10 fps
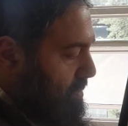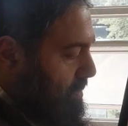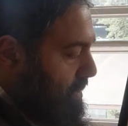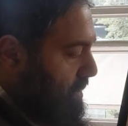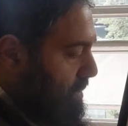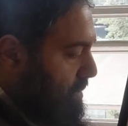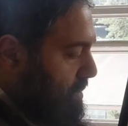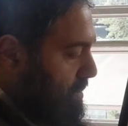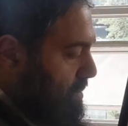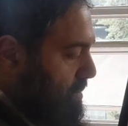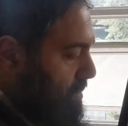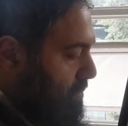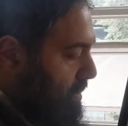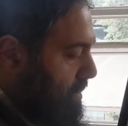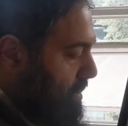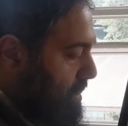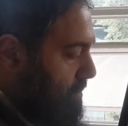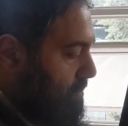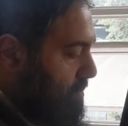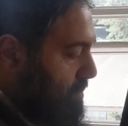Din 1
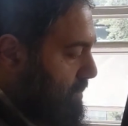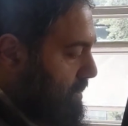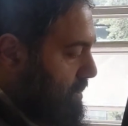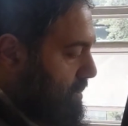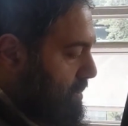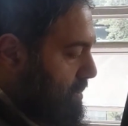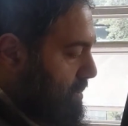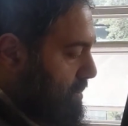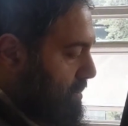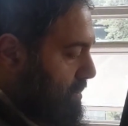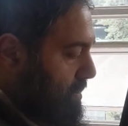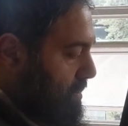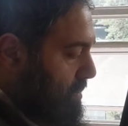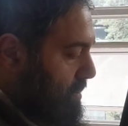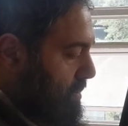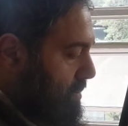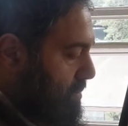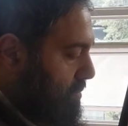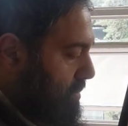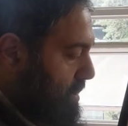time, Din
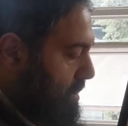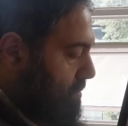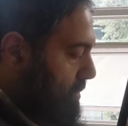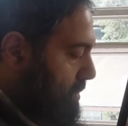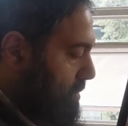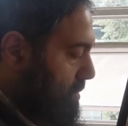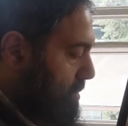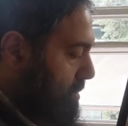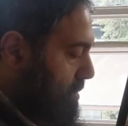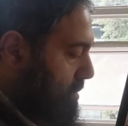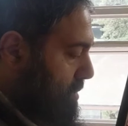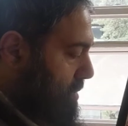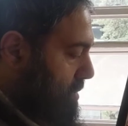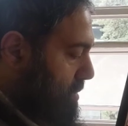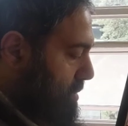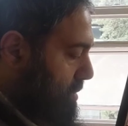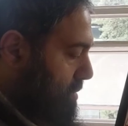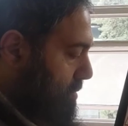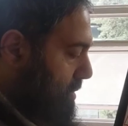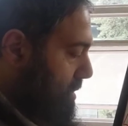2 times,
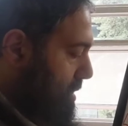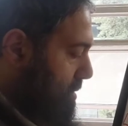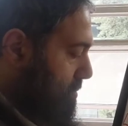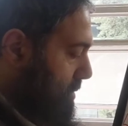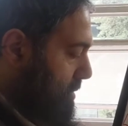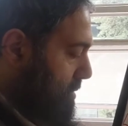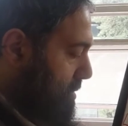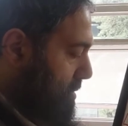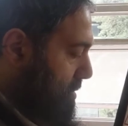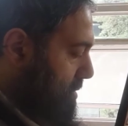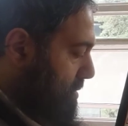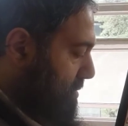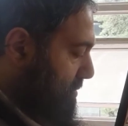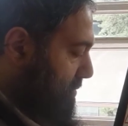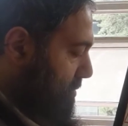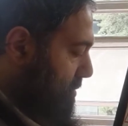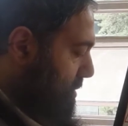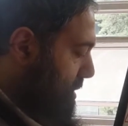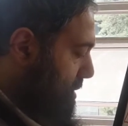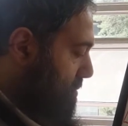3 times, 4
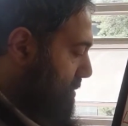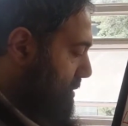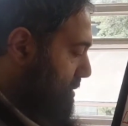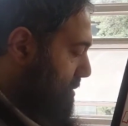times,